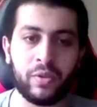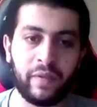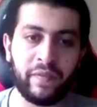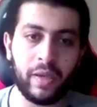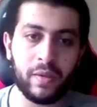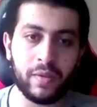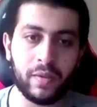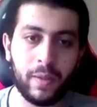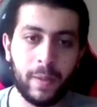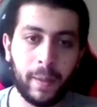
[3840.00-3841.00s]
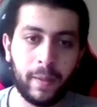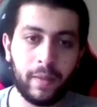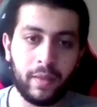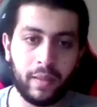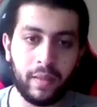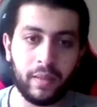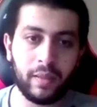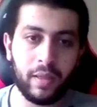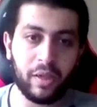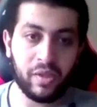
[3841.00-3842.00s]
their face. You get it?
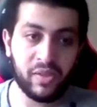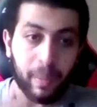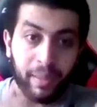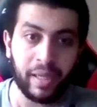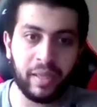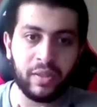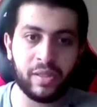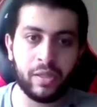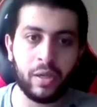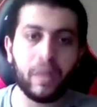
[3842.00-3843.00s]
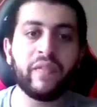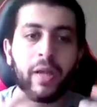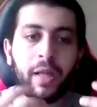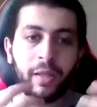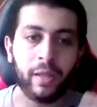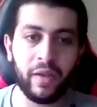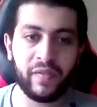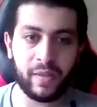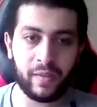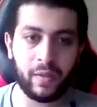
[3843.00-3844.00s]
Because the planet itself
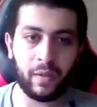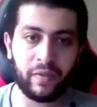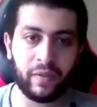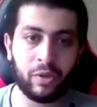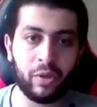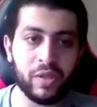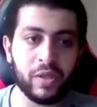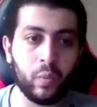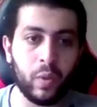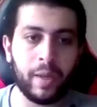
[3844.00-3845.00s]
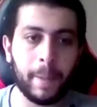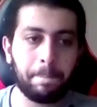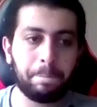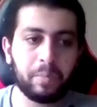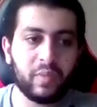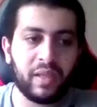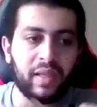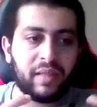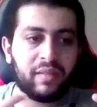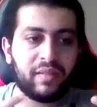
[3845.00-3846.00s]
loves itself. It doesn't want to get